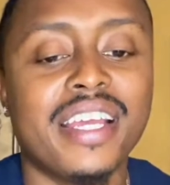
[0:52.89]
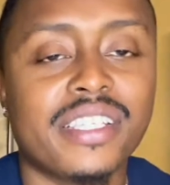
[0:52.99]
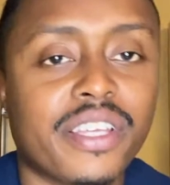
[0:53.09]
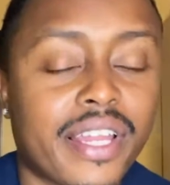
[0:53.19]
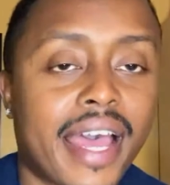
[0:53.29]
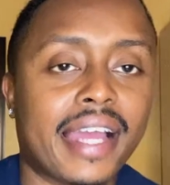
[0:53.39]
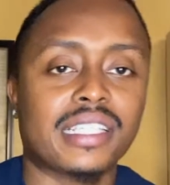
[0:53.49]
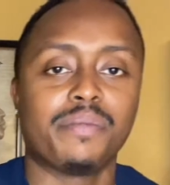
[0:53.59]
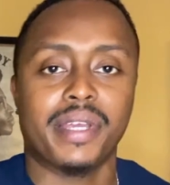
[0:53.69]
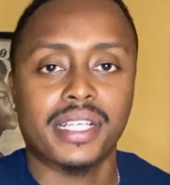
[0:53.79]
So that
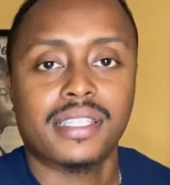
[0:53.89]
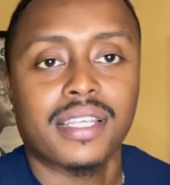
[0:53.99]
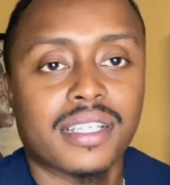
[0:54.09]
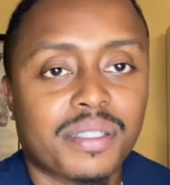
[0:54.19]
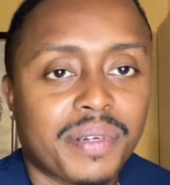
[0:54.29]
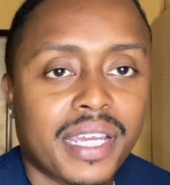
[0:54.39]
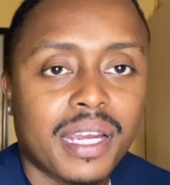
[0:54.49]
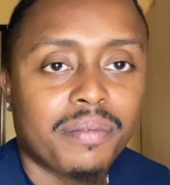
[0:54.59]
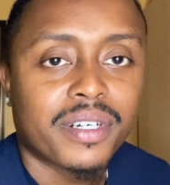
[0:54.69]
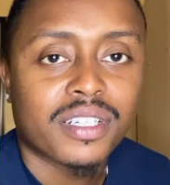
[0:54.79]
actually makes sense. My
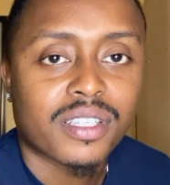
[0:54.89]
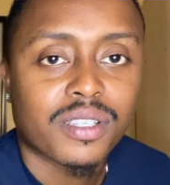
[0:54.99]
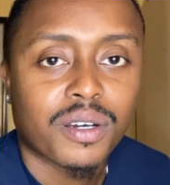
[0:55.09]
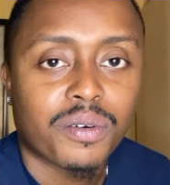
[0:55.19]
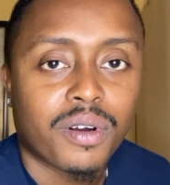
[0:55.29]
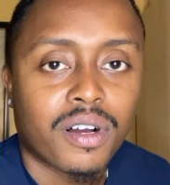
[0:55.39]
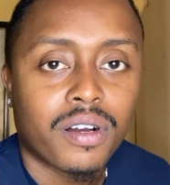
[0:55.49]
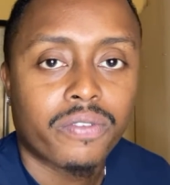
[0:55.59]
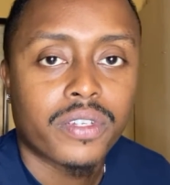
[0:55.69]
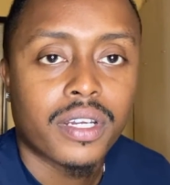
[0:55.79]
camera is so
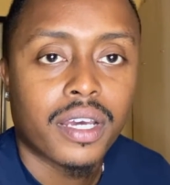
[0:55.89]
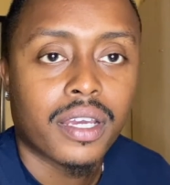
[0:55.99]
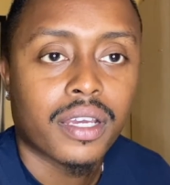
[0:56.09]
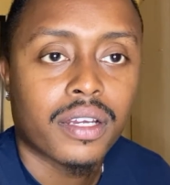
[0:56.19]
off today.